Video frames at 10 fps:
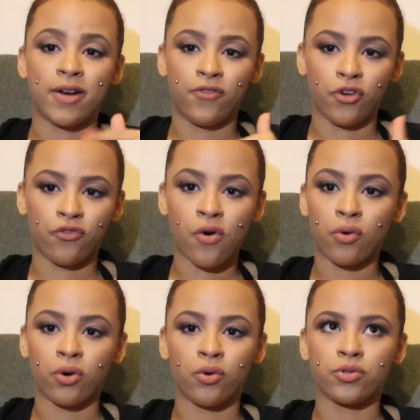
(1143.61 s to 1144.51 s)
out of your
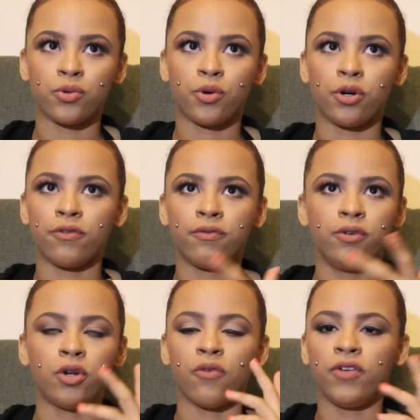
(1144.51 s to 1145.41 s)
photos or,
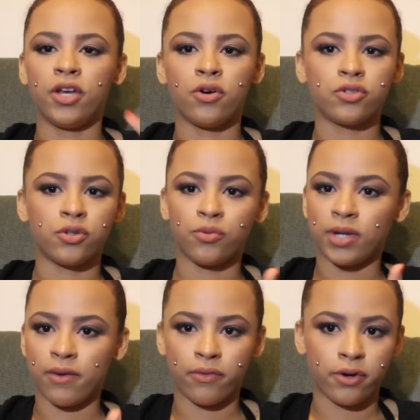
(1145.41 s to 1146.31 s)
you know, videos or
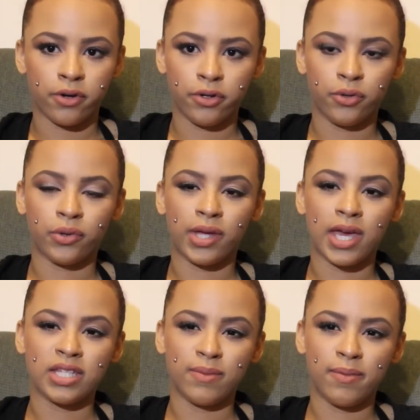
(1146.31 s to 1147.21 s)
whatever, you know, the
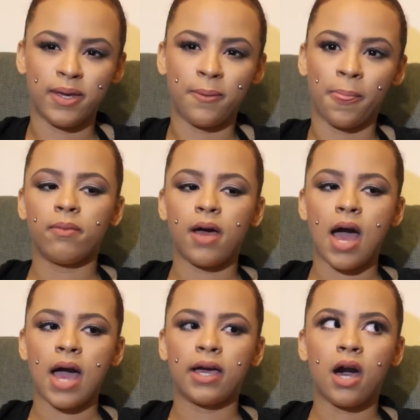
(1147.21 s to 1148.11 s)
case may be.
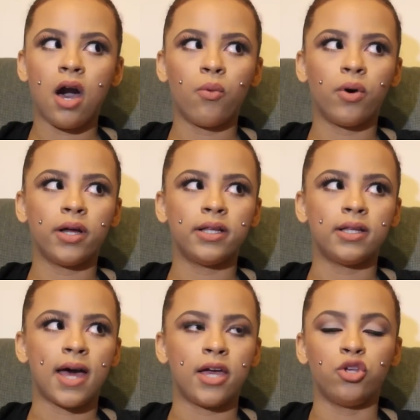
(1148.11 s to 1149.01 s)
I got one
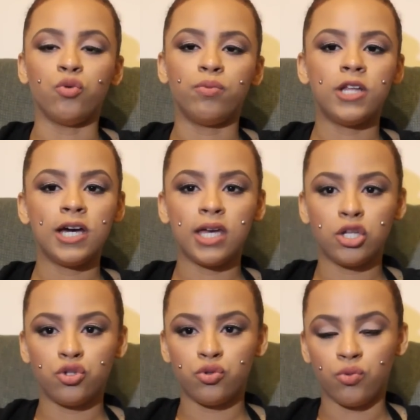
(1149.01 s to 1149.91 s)
that you plug
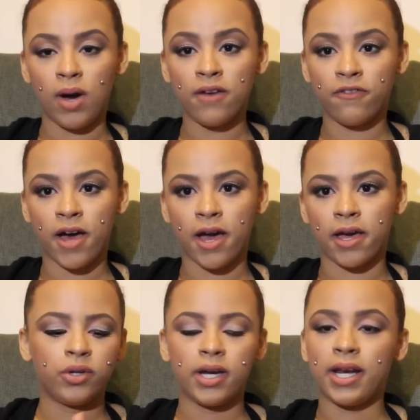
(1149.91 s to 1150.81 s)
into Wi-Fi.
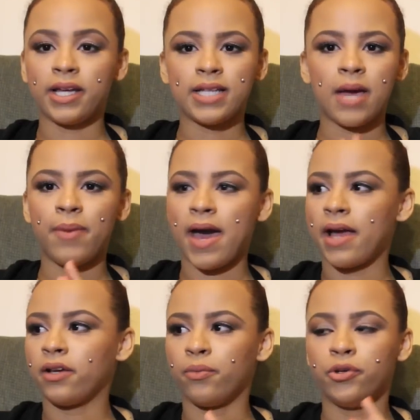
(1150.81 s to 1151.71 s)
You can connect
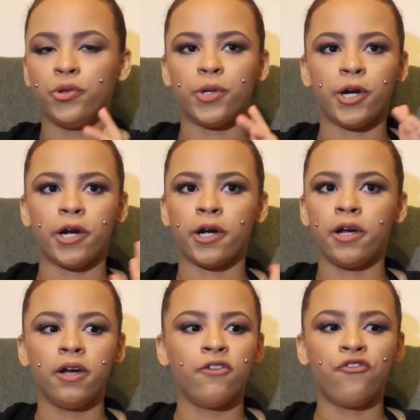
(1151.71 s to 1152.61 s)
iPad, computer,
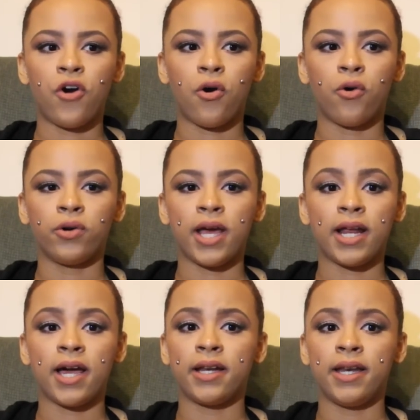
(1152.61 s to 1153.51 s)
phone, and